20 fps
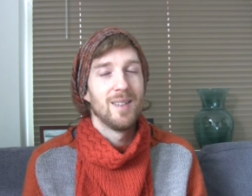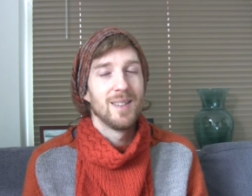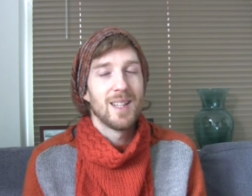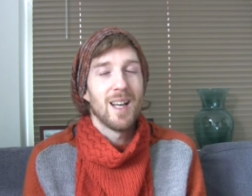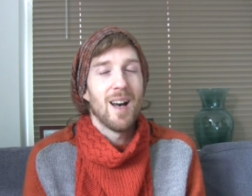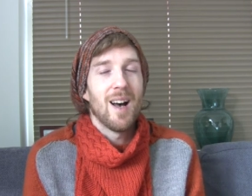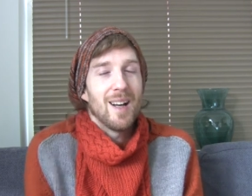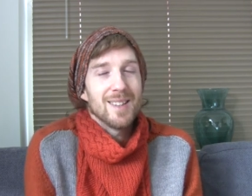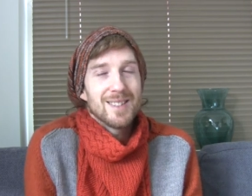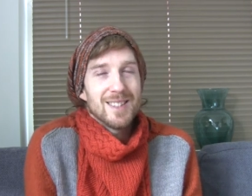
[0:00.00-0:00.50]

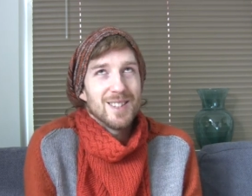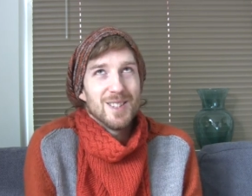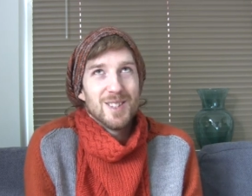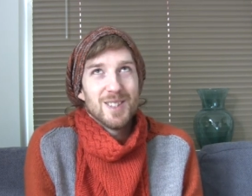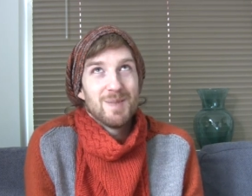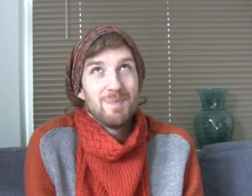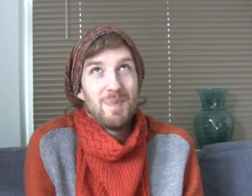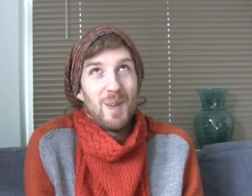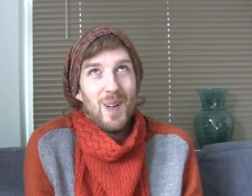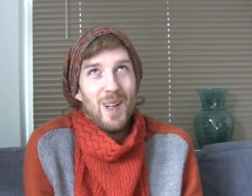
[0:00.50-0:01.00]
Can't you
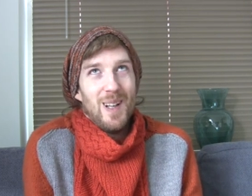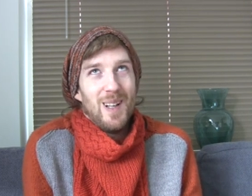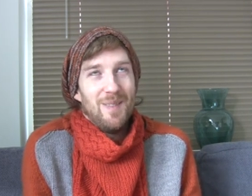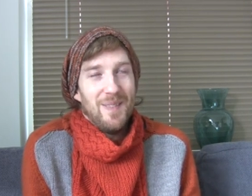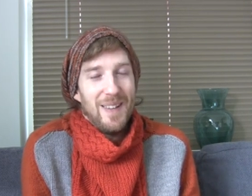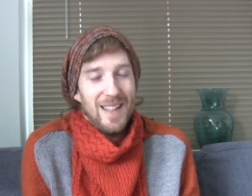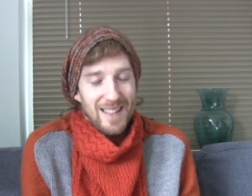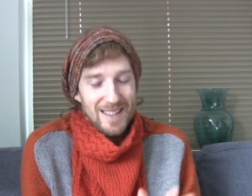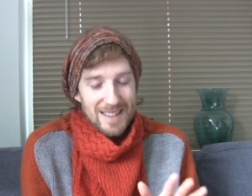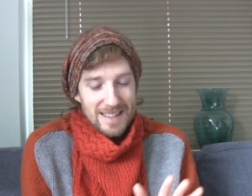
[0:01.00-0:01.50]
spoil
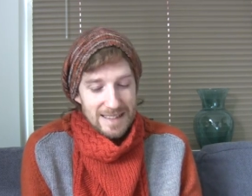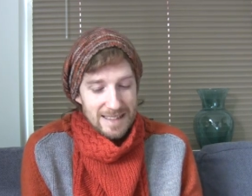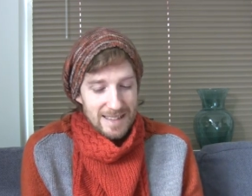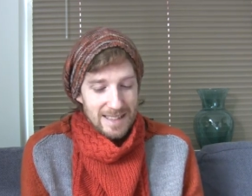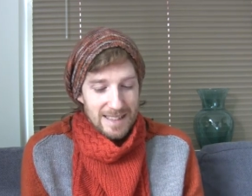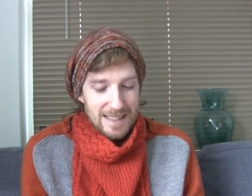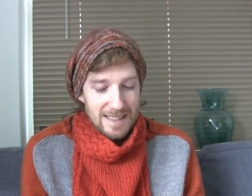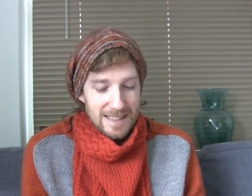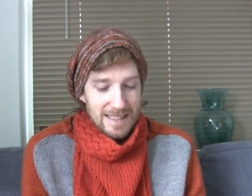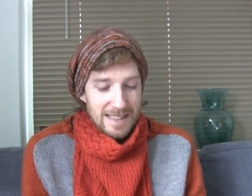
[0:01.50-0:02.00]
me?
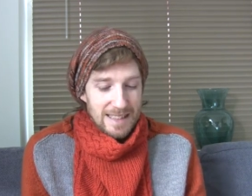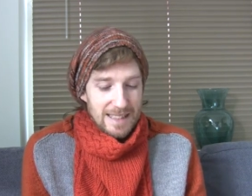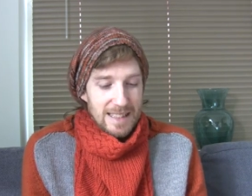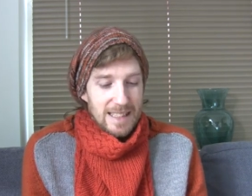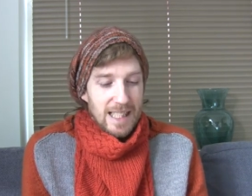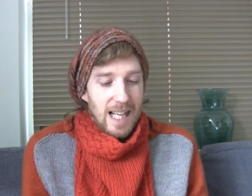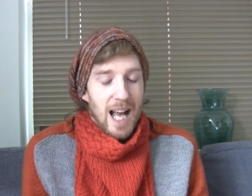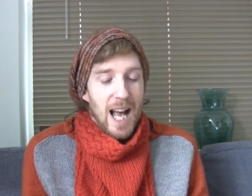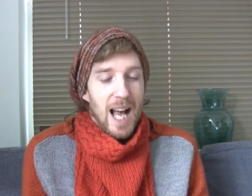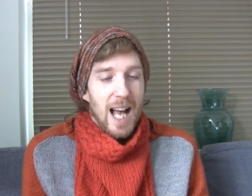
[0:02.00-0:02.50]

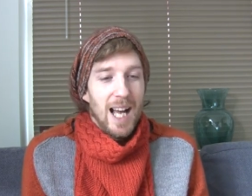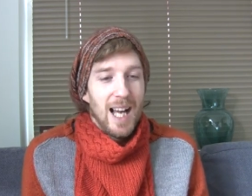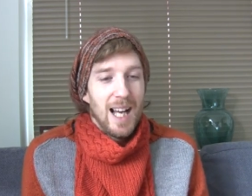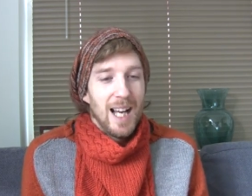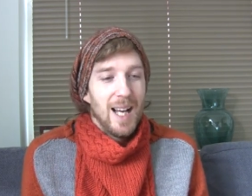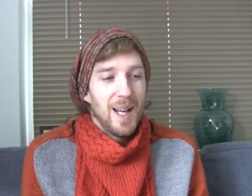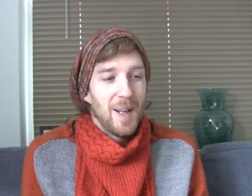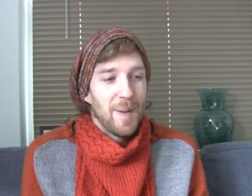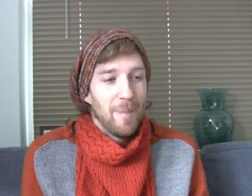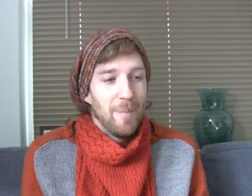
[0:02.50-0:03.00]

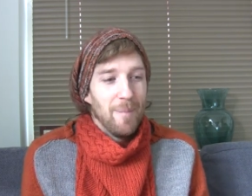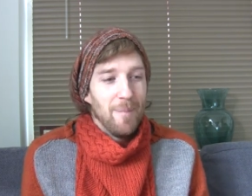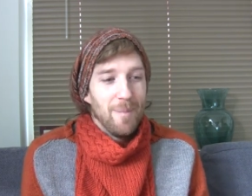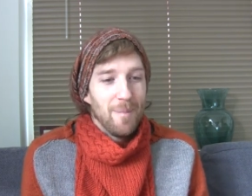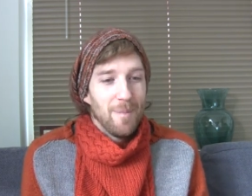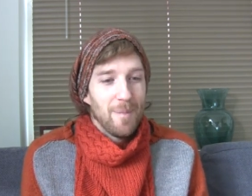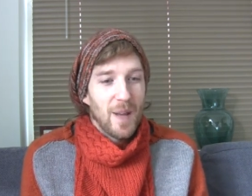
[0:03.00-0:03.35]
I